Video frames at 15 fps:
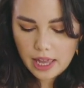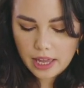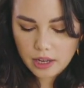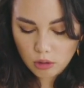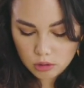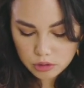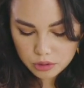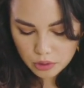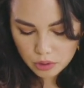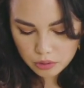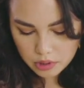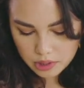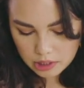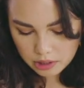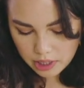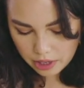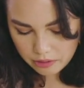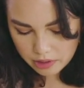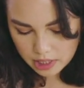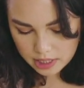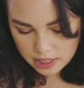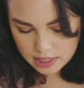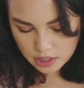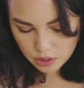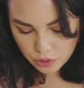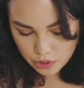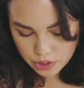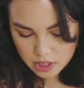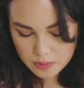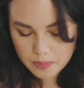And also, they'll get really nice and
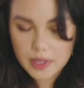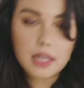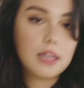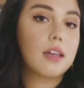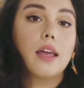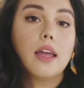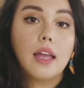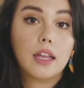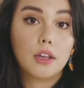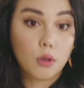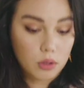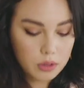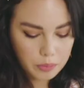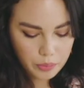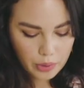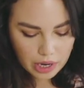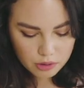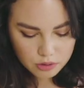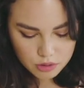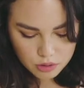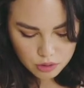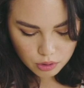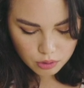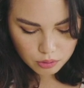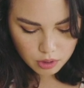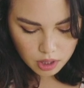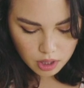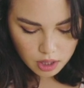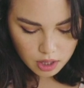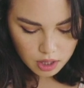crispy and golden brown, so
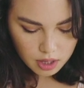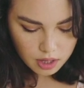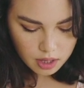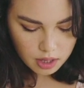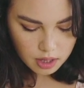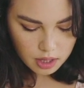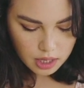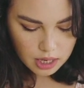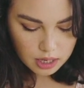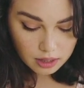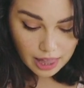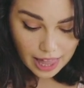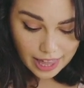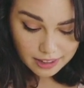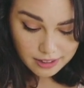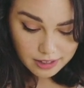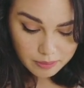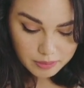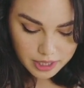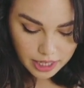it'll add some